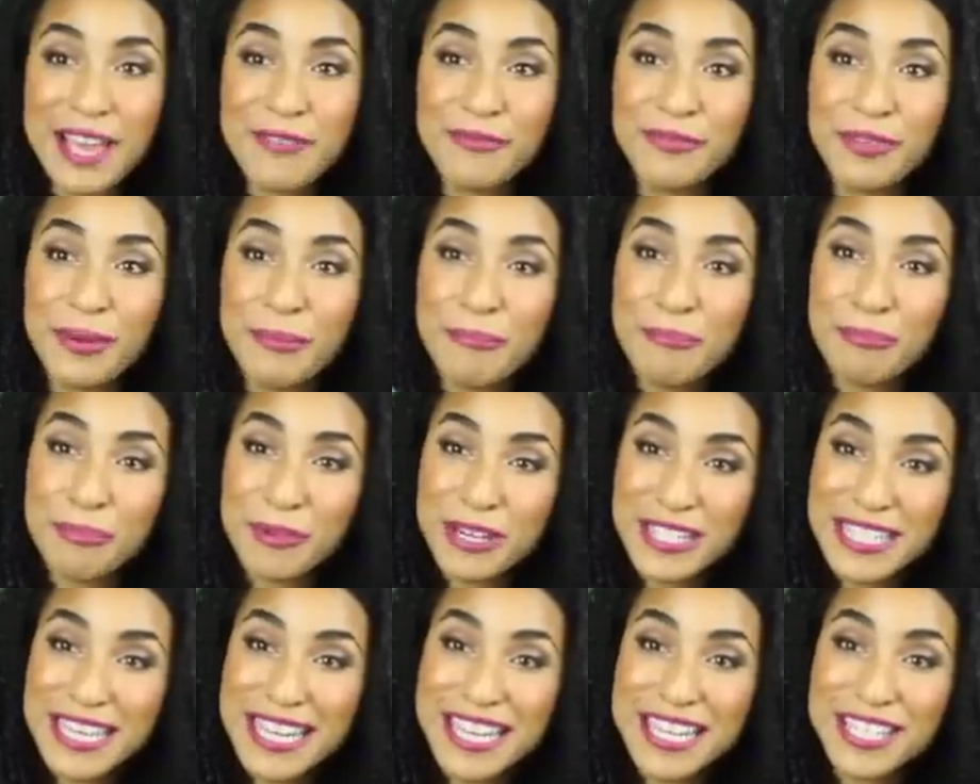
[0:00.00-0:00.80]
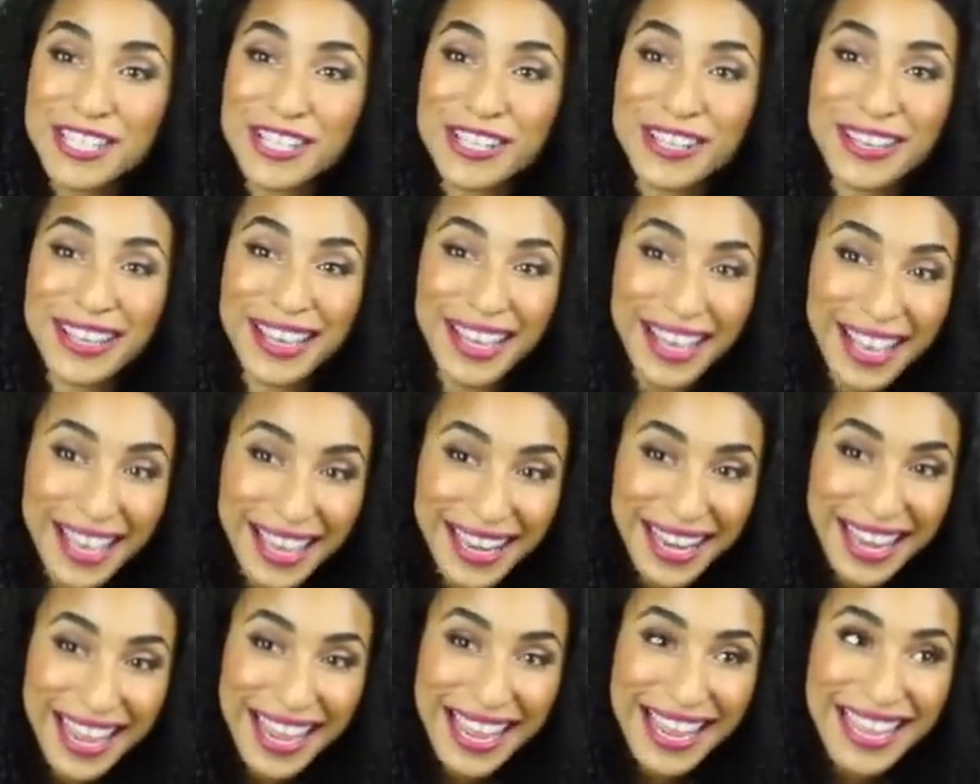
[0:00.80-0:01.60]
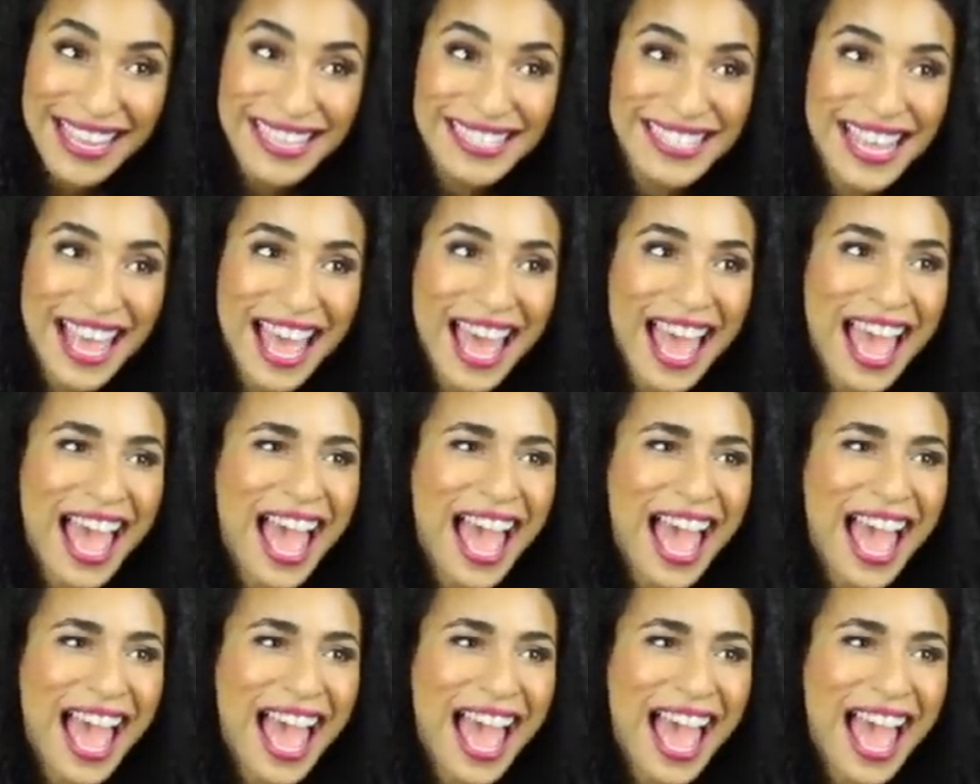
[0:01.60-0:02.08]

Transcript: it from British Curlies,